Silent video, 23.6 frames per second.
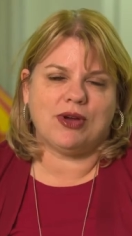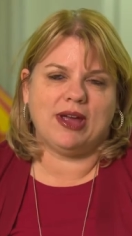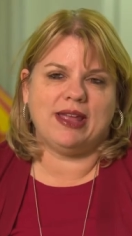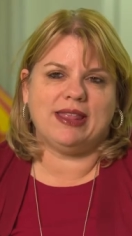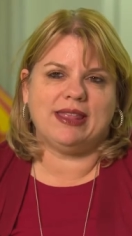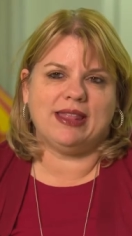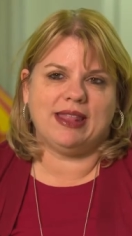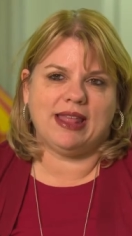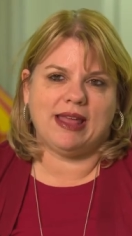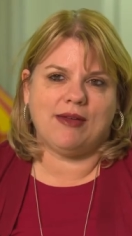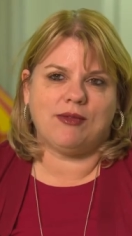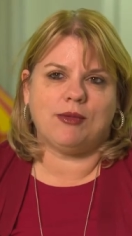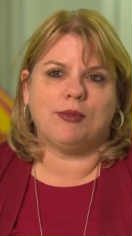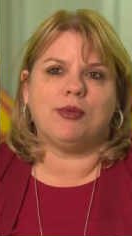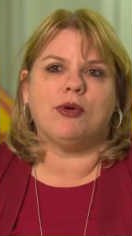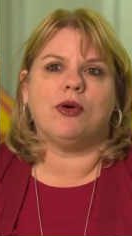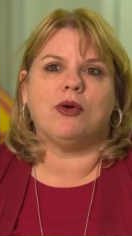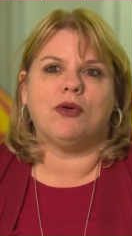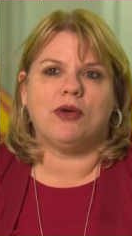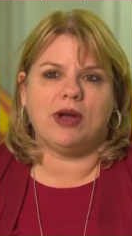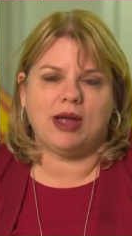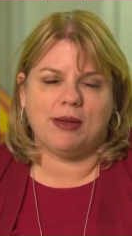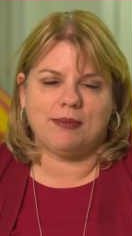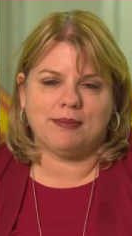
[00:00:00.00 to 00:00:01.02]
great that they have a
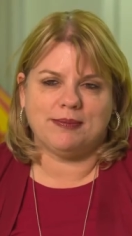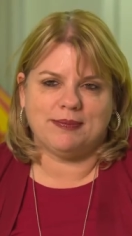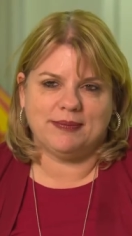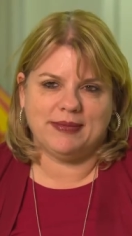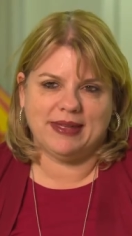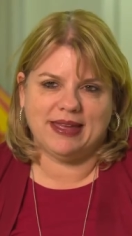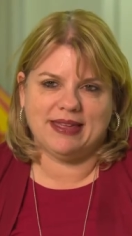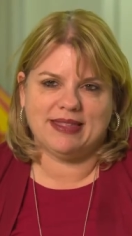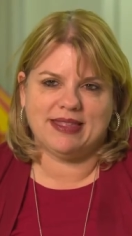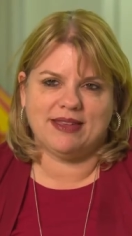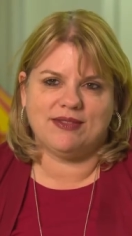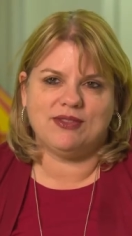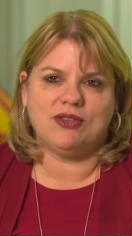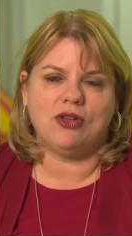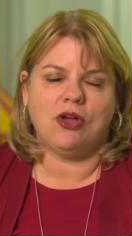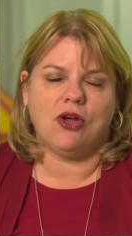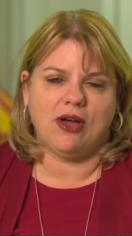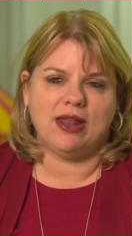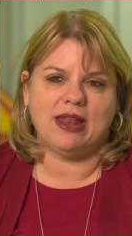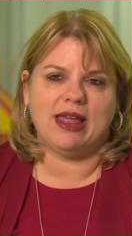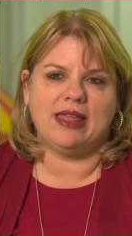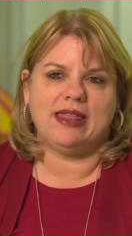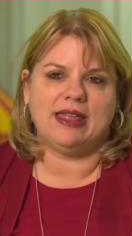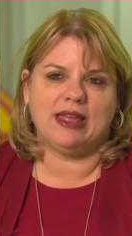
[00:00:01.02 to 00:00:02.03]
program, because if
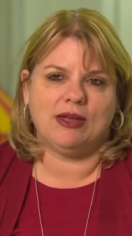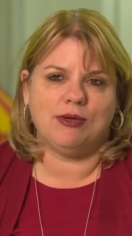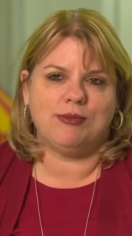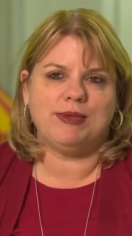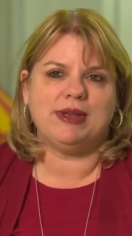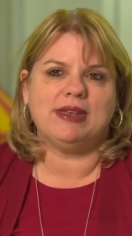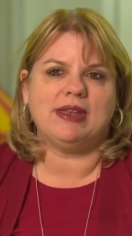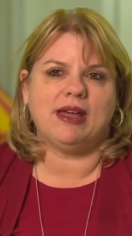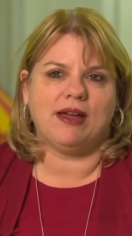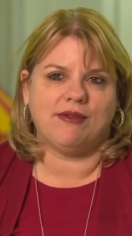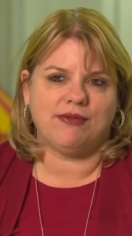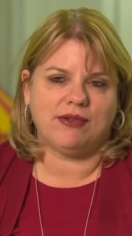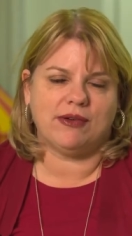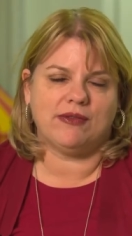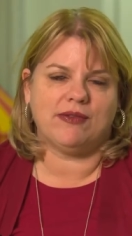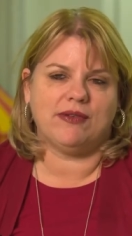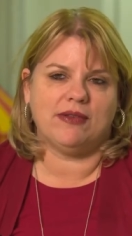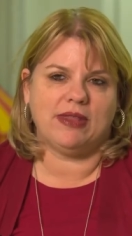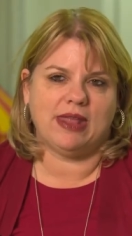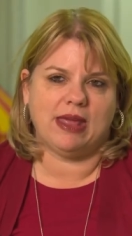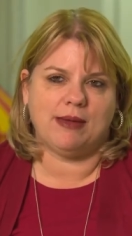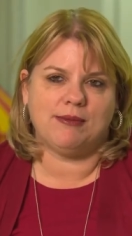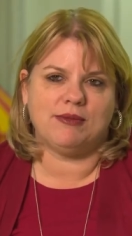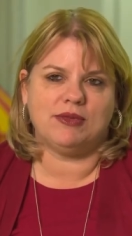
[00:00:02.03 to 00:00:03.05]
not, I think it would be tougher
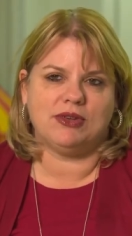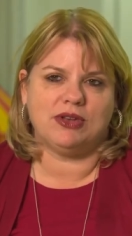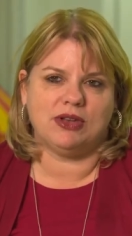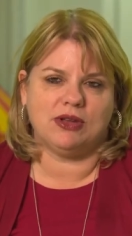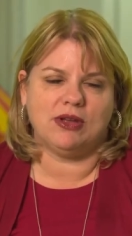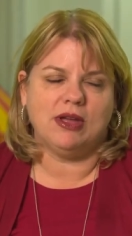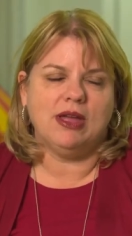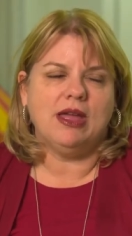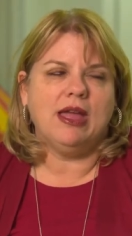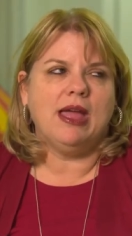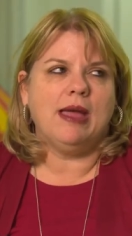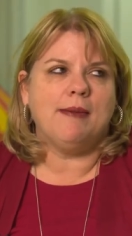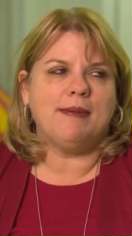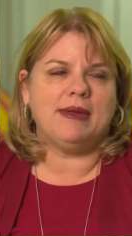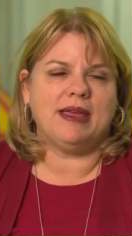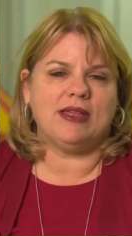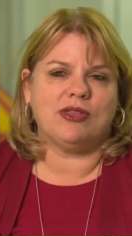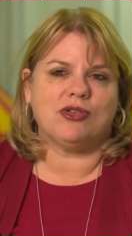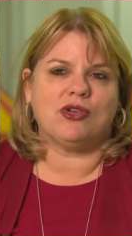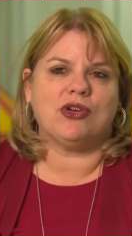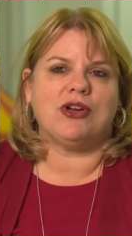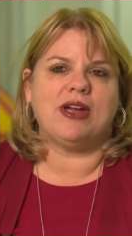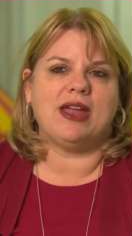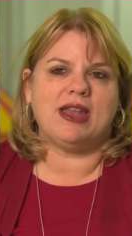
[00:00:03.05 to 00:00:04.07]
for them to be
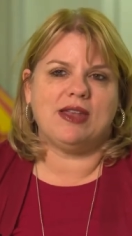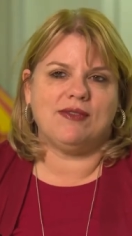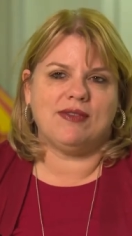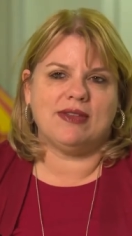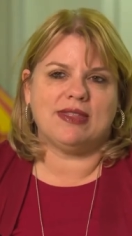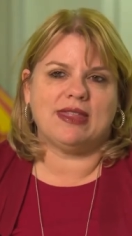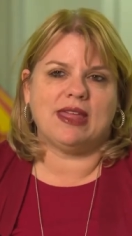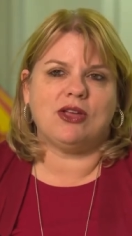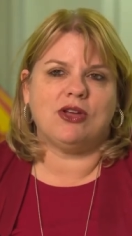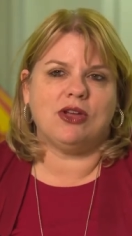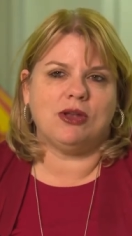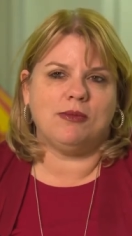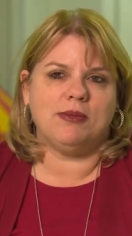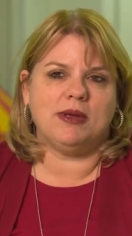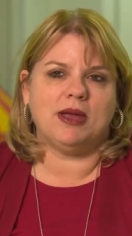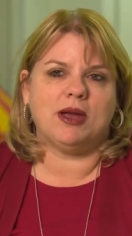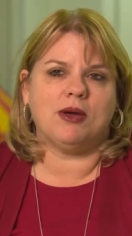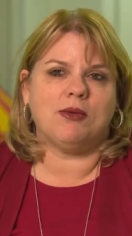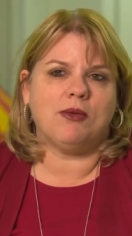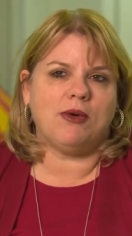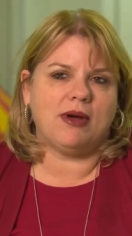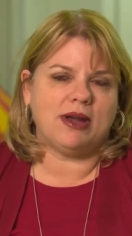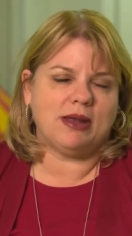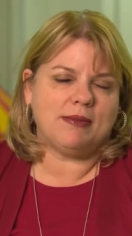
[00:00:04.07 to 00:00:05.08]
as creative as they could
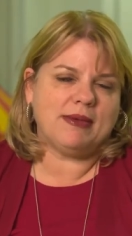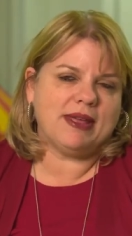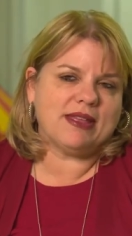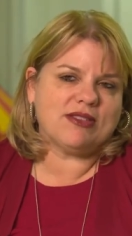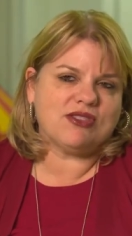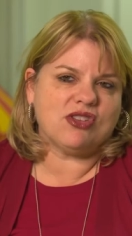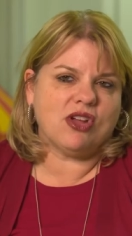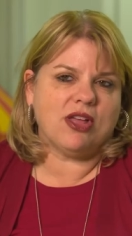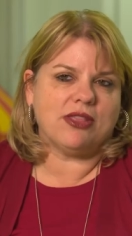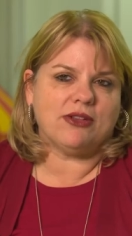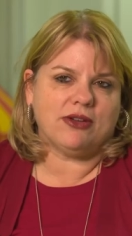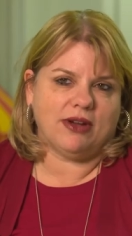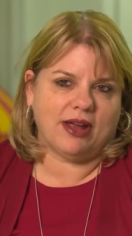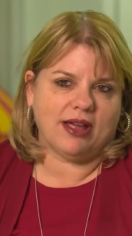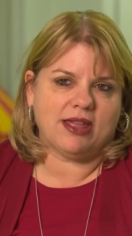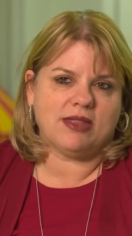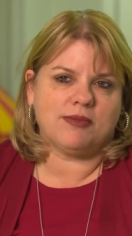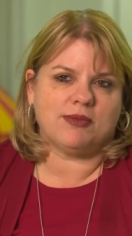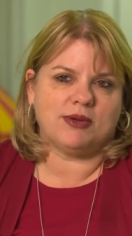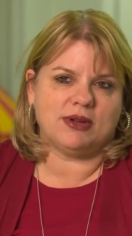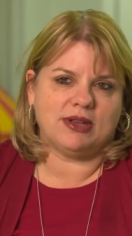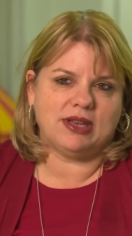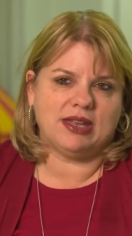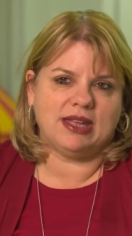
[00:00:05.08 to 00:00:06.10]
be or want to be. It's not their
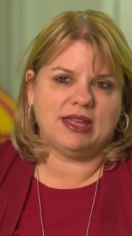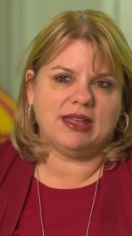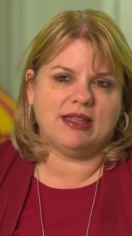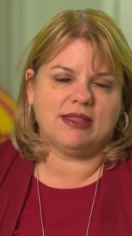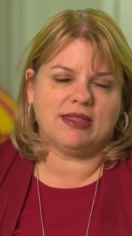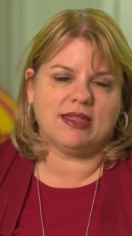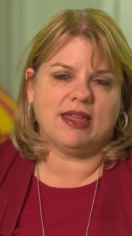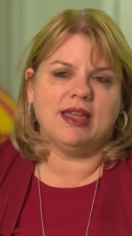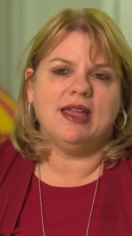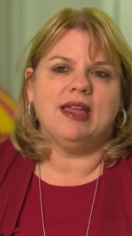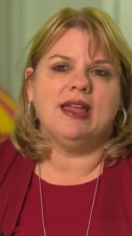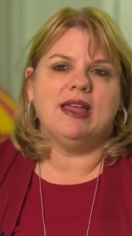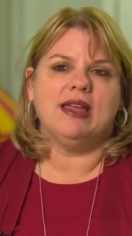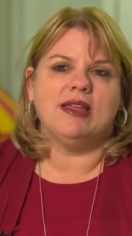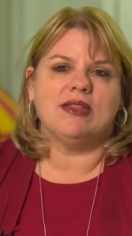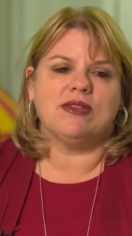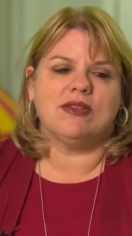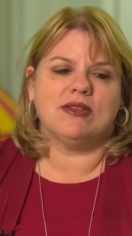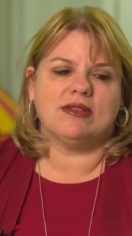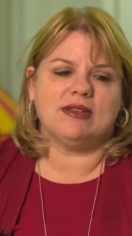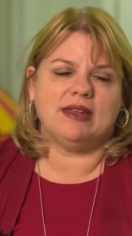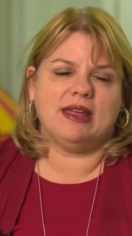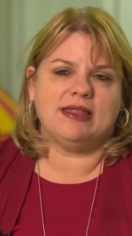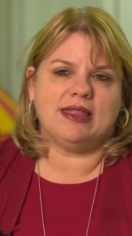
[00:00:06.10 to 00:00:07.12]
expertise.
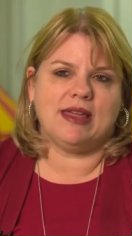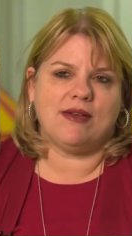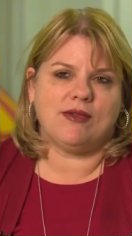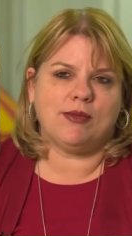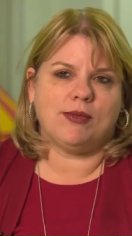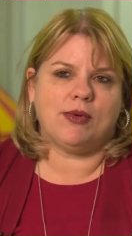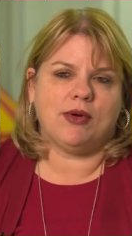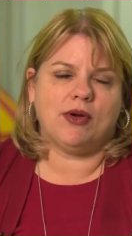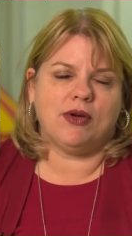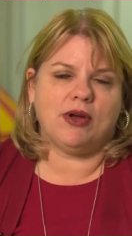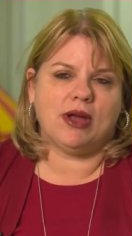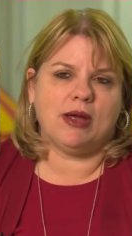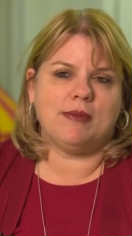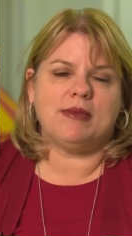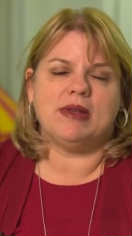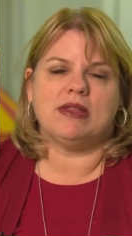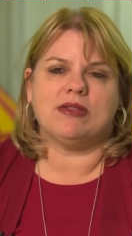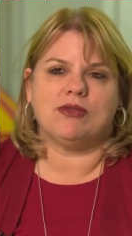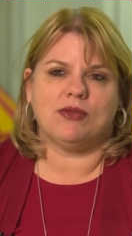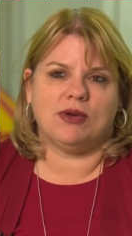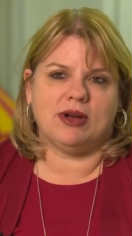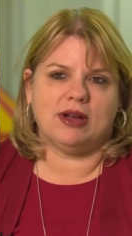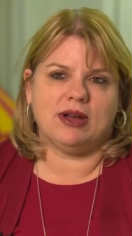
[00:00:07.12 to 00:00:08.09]
So it's nice to have a program and it's